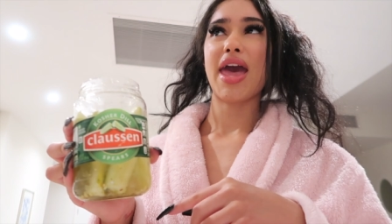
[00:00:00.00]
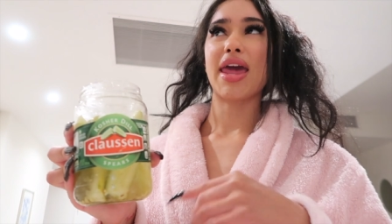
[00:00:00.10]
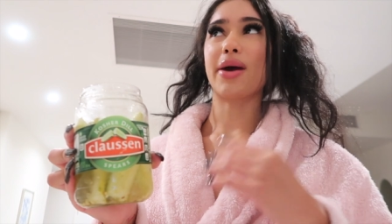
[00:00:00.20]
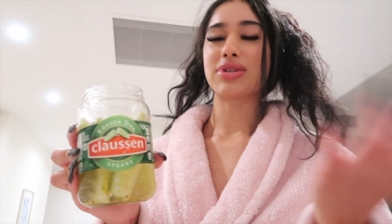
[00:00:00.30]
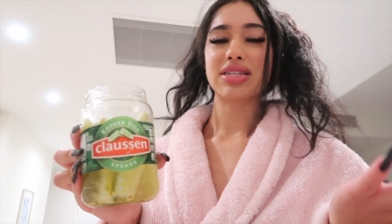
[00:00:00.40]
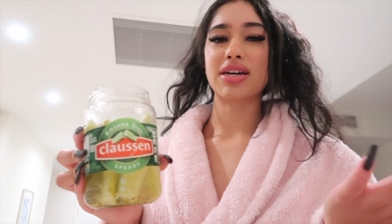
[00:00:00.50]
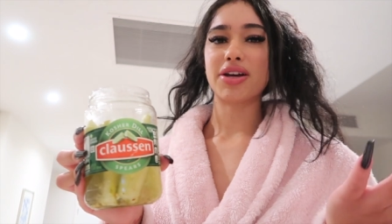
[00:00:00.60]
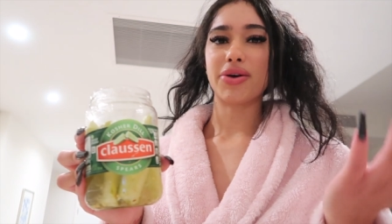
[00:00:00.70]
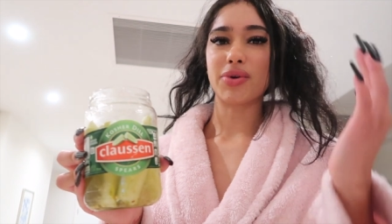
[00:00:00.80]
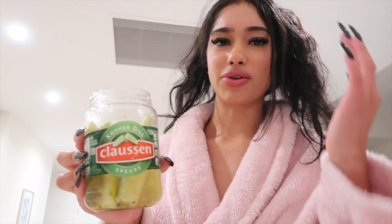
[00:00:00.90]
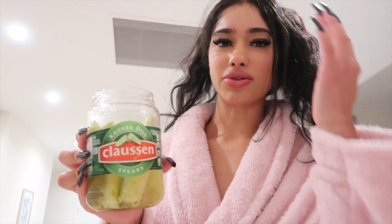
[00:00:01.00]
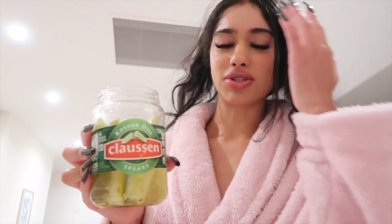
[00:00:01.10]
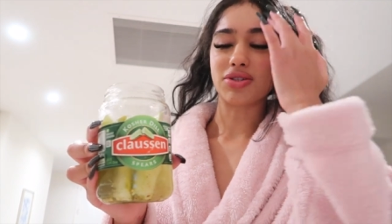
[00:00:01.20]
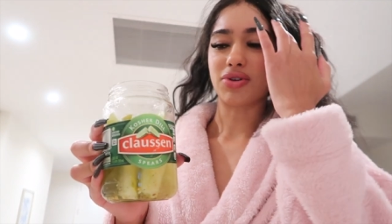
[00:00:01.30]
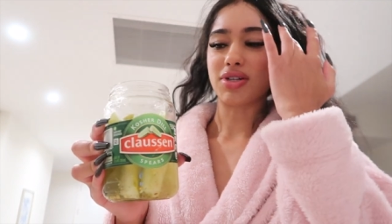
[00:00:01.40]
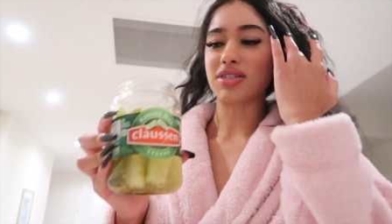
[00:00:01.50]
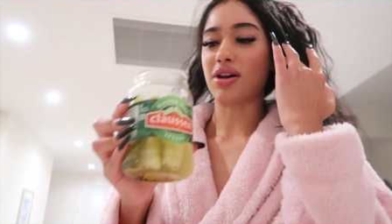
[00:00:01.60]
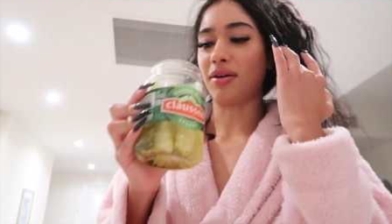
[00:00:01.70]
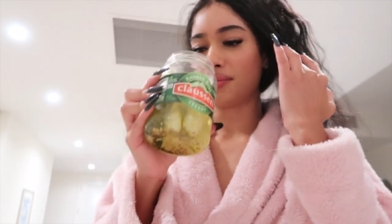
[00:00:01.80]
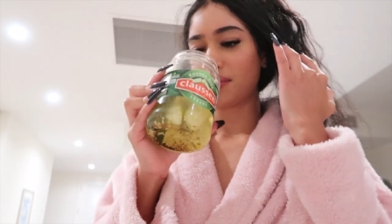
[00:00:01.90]
and I wasn't gonna go to a grocery store
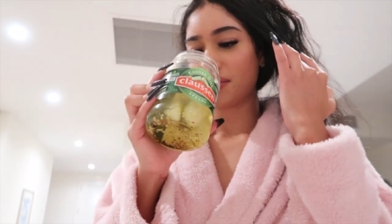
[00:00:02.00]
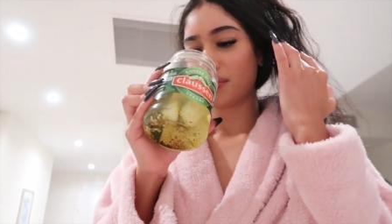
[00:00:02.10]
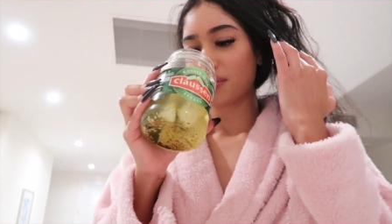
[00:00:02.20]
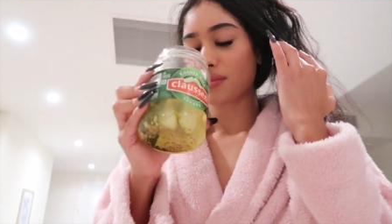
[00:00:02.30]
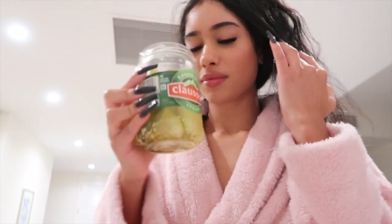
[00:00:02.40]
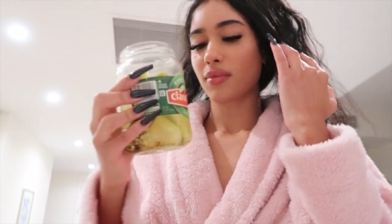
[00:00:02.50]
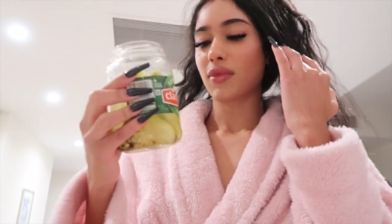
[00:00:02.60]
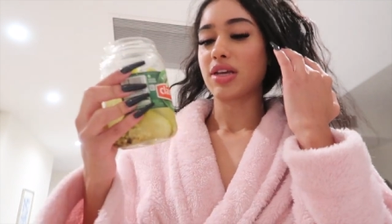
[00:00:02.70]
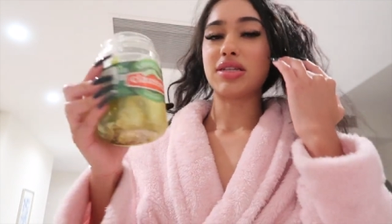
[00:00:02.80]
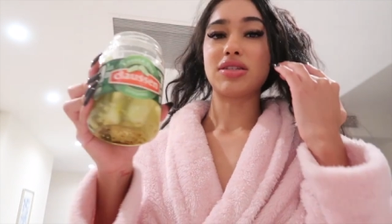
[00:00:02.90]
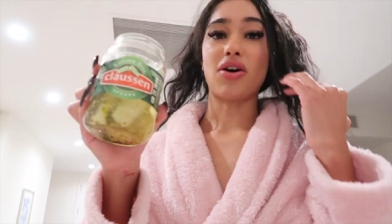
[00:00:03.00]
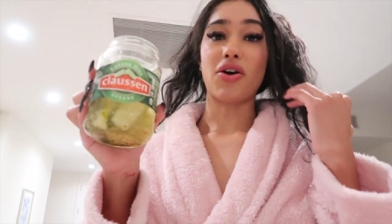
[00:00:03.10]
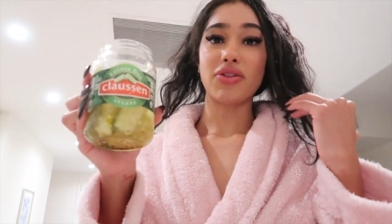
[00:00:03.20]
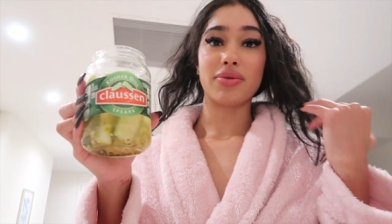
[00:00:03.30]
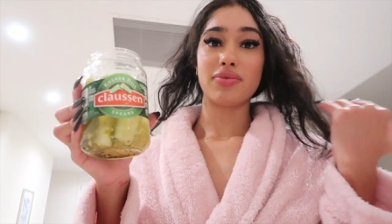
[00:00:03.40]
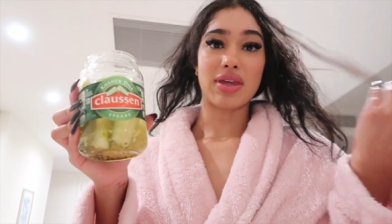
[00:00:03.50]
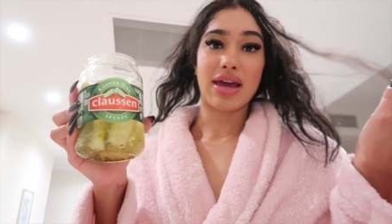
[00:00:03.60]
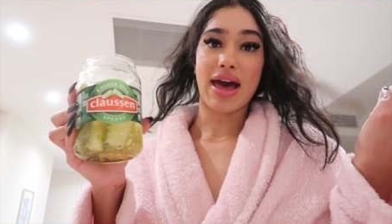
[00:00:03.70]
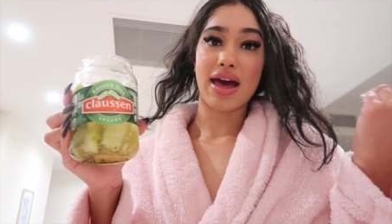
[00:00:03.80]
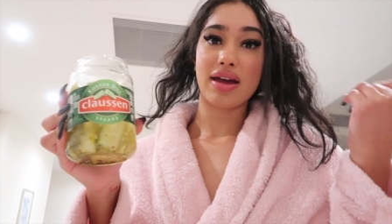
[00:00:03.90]
so this is all that they
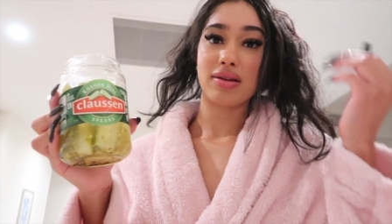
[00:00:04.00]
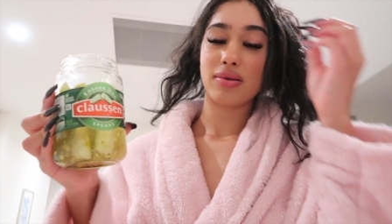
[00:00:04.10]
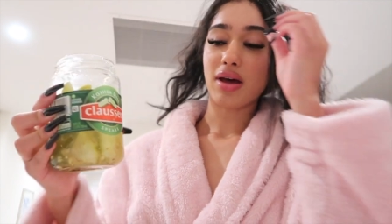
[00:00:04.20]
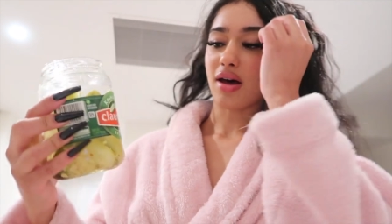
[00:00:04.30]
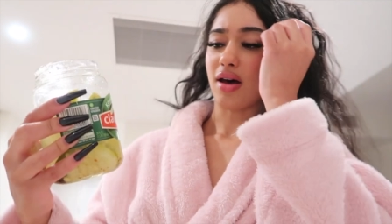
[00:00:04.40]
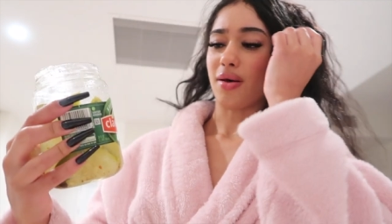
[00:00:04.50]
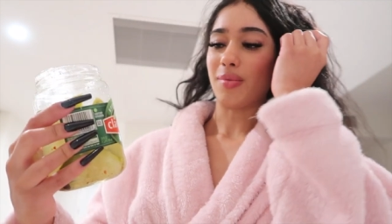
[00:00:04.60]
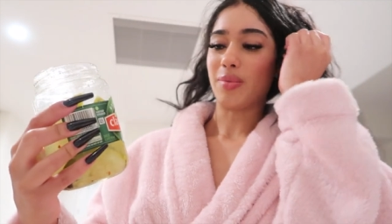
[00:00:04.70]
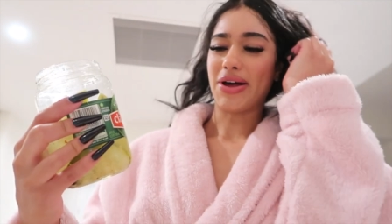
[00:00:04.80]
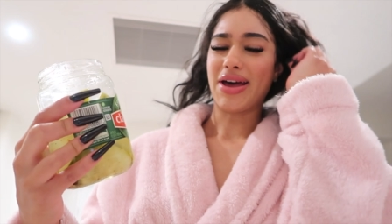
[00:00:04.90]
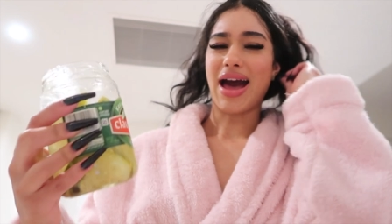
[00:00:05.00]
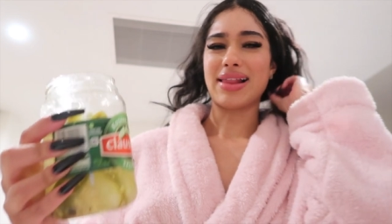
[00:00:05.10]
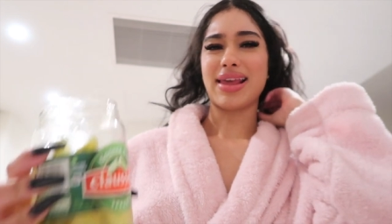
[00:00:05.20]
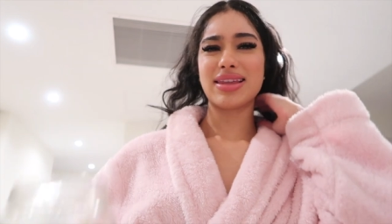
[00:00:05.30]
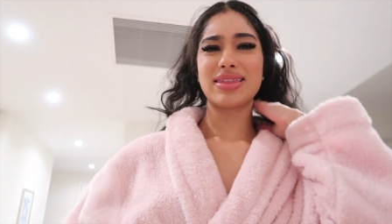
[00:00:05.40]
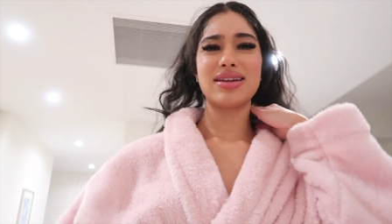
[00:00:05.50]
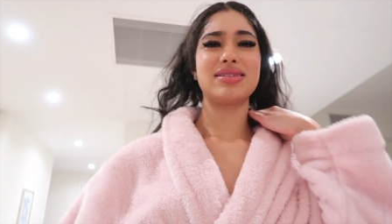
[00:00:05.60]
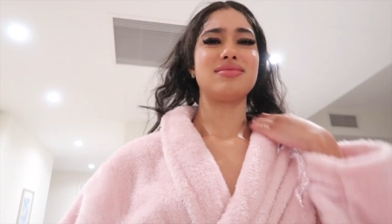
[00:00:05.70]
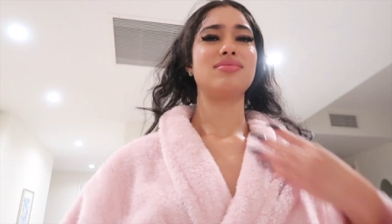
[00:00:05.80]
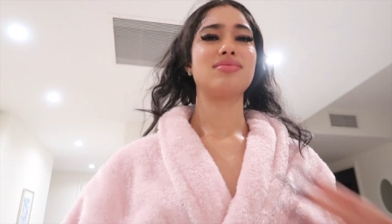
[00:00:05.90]
had. Um, but I like the,
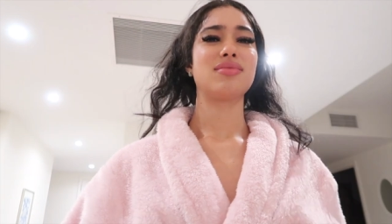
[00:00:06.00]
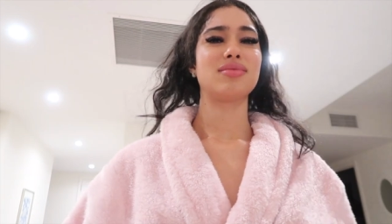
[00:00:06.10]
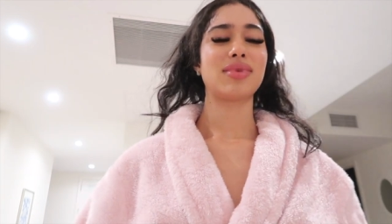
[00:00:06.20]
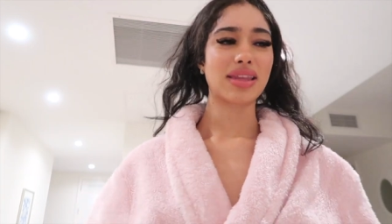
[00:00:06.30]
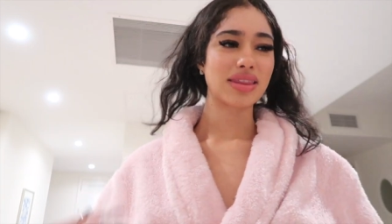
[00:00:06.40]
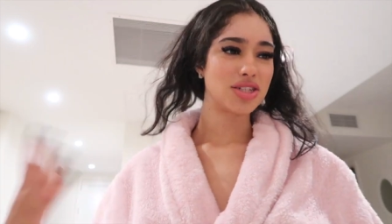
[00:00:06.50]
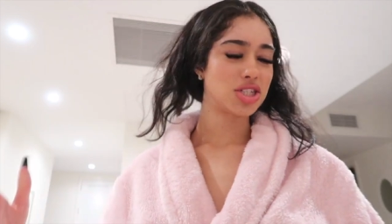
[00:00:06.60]
like the